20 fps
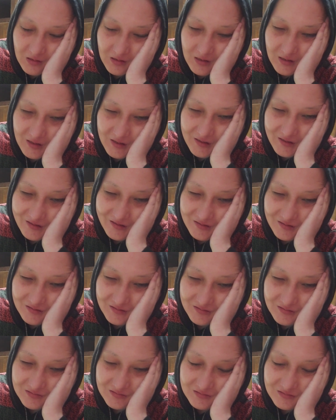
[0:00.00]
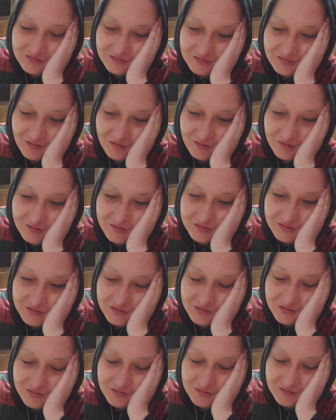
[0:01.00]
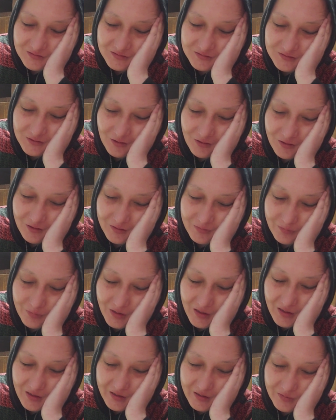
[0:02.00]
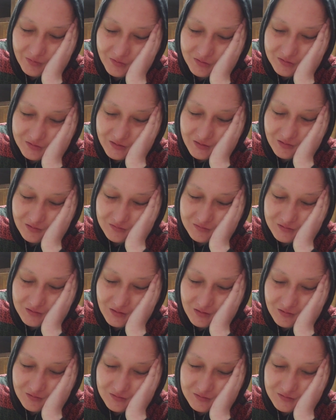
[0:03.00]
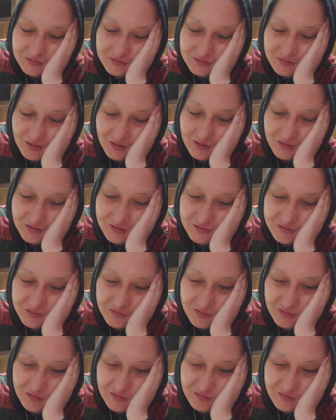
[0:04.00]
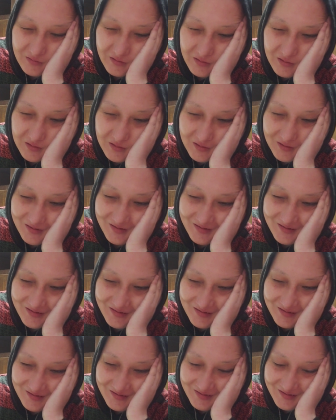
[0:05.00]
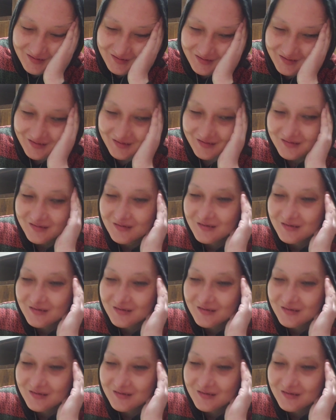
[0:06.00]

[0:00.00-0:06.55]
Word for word: And all that he did is talk bad about downtown east side, so I don't like it.